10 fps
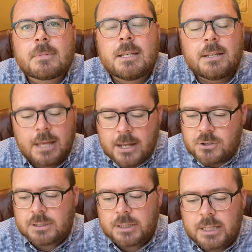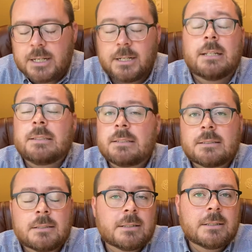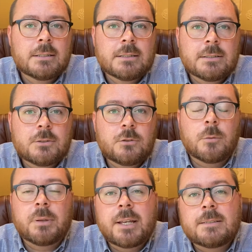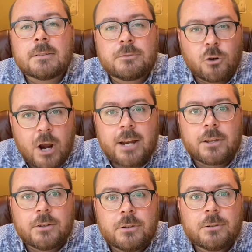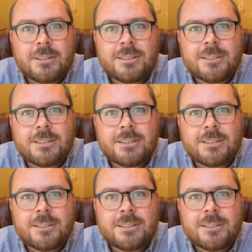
And that should lead us to a place of gratitude.